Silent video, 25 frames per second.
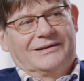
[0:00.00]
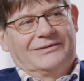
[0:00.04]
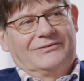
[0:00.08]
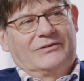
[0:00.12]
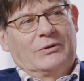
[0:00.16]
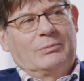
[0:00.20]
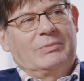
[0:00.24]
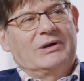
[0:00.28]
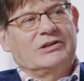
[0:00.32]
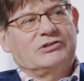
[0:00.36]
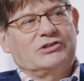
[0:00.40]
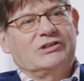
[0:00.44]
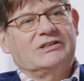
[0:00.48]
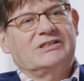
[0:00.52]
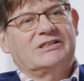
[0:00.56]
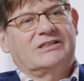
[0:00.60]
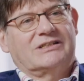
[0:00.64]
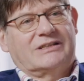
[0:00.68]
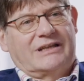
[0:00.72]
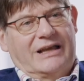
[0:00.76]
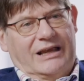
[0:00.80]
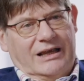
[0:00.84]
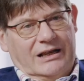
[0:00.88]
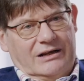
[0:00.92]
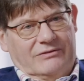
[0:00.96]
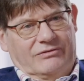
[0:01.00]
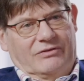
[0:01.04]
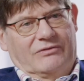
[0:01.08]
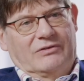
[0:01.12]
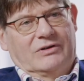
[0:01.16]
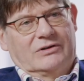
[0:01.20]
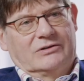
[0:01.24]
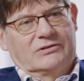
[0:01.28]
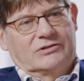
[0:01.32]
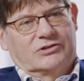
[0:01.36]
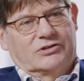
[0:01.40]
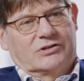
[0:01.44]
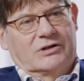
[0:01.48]
the budget scale for
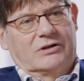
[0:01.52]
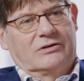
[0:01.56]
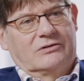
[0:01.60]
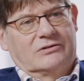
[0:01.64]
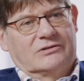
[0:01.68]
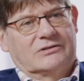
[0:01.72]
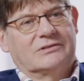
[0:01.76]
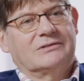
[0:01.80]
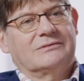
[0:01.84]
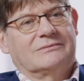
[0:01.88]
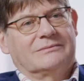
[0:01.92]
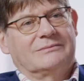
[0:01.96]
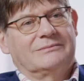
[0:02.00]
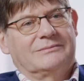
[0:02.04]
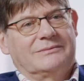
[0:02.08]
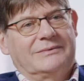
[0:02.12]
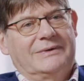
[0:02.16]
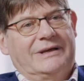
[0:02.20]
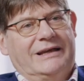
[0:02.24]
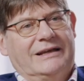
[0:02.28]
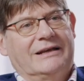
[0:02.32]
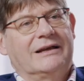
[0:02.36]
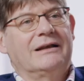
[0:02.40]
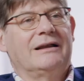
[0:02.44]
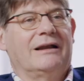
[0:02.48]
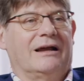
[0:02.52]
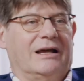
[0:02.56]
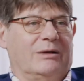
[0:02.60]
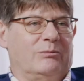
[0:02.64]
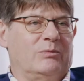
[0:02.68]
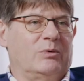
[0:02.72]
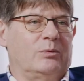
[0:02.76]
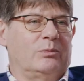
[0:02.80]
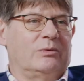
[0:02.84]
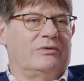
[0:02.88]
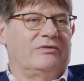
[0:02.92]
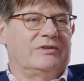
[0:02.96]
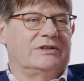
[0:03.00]
those shows in
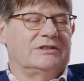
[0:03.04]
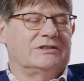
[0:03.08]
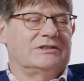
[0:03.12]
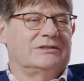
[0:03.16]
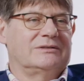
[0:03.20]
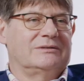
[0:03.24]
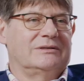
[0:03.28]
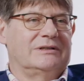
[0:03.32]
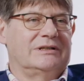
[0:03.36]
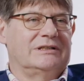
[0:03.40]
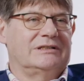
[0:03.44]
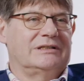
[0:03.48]
alignment with its